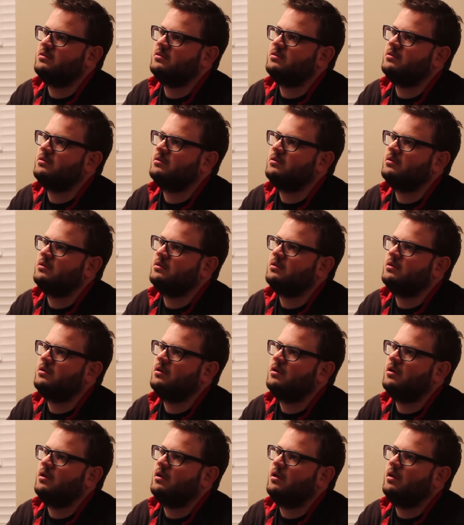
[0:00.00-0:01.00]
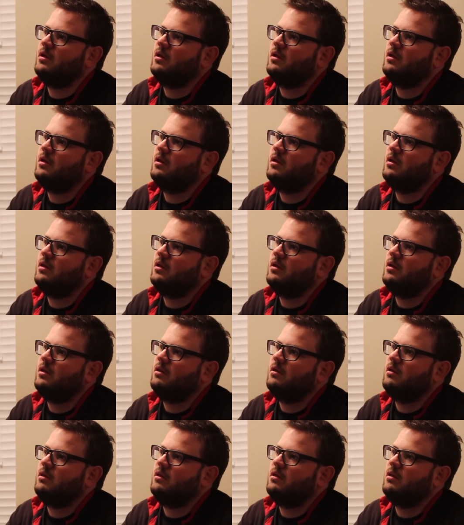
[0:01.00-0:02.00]

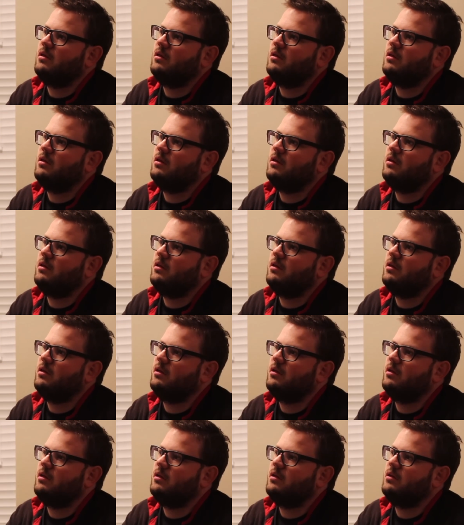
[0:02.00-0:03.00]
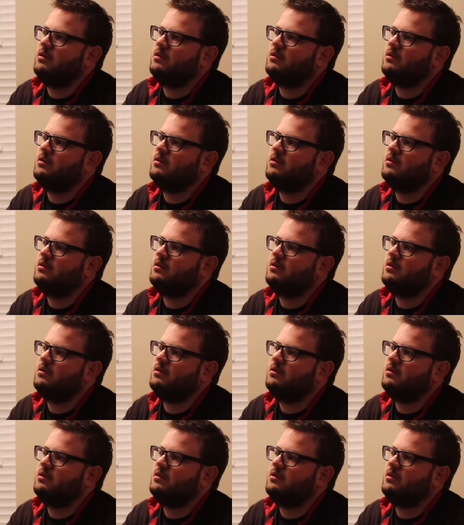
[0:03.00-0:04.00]

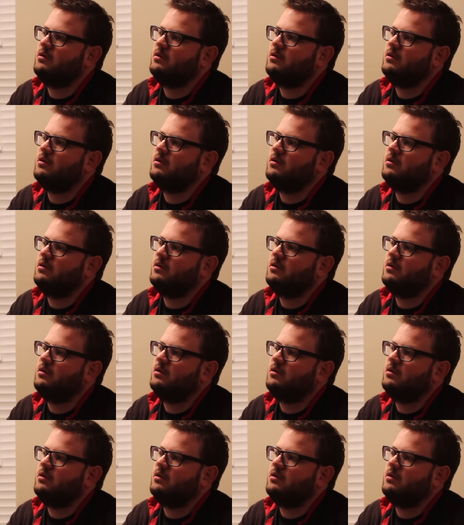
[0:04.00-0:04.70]
(no one is talking)